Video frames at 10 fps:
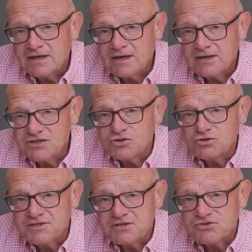And I should
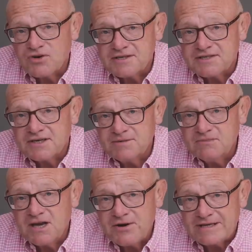also stress that I'm
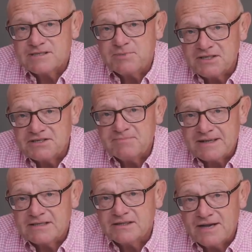no expert in
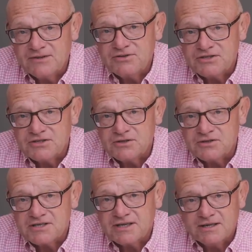mental health
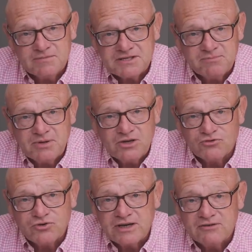issues. I'm simply
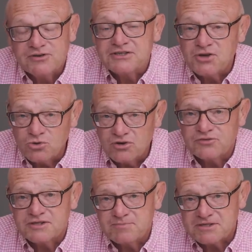offering a
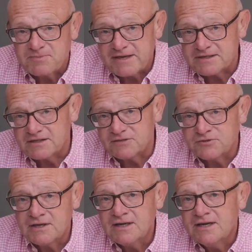photographer's perspective,
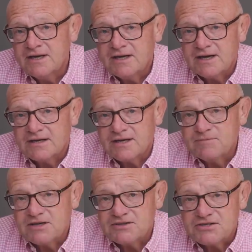and
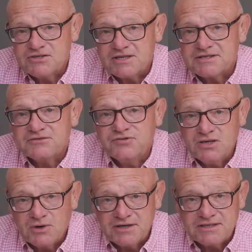I'm going to suggest a
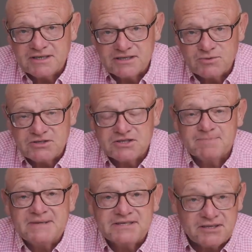few ideas which are
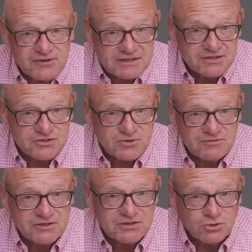specific to
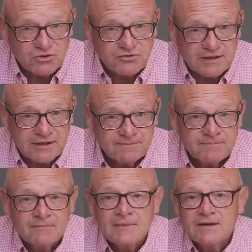street photography
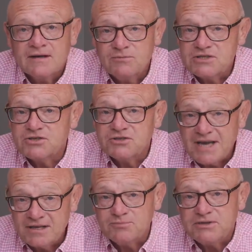and which could
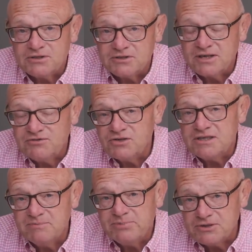help you if you
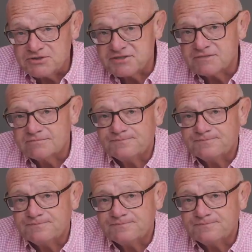need a boost.